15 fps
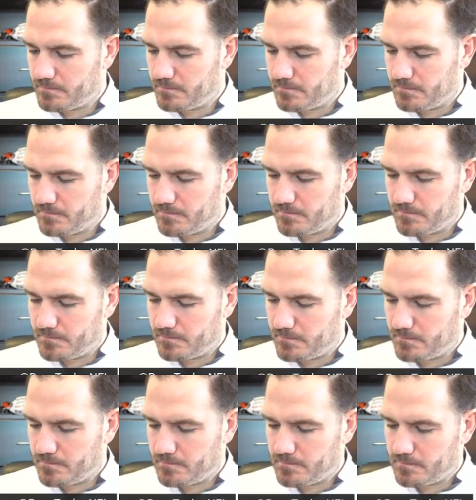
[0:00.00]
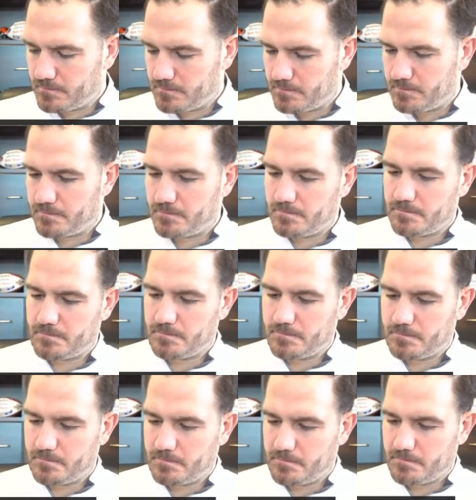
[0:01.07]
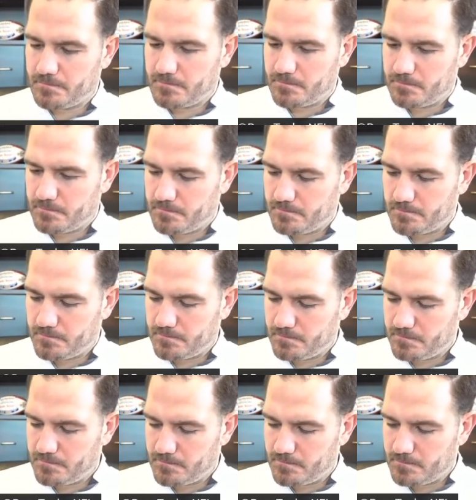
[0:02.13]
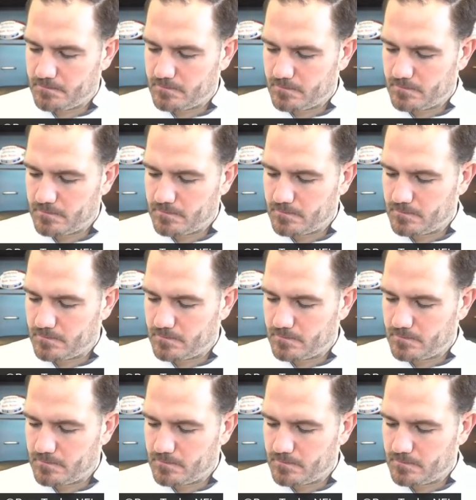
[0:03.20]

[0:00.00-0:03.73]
This person isn't speaking.